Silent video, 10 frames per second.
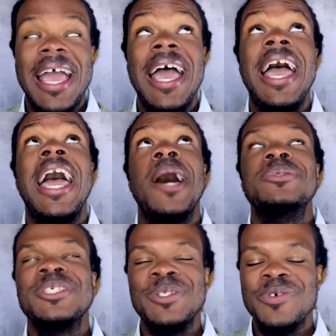
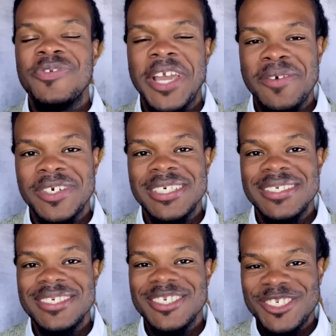absolute favorite,
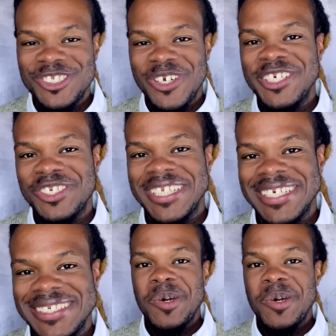Stranger Things.